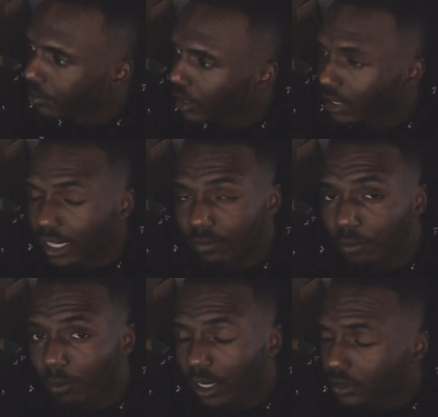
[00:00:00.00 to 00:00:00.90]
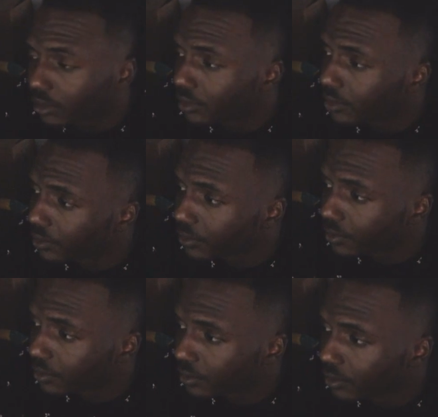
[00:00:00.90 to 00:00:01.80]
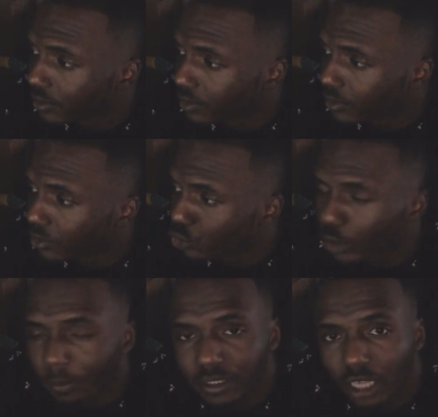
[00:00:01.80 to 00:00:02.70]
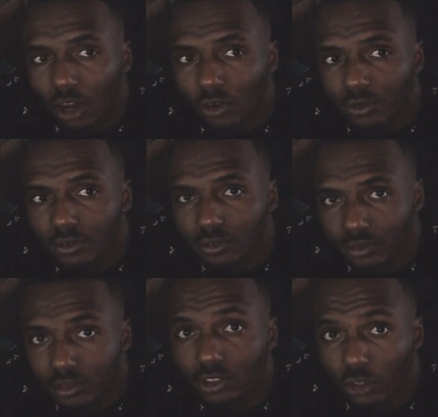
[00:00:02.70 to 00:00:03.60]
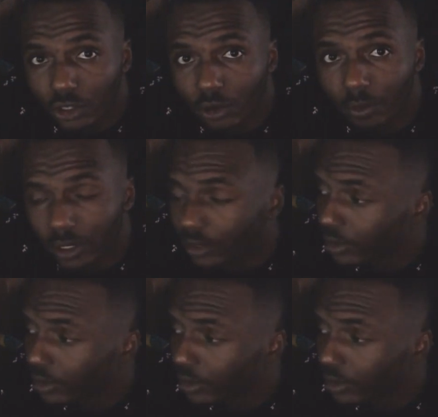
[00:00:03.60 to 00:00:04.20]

Thank you for watching. Drippy Tone is on your way.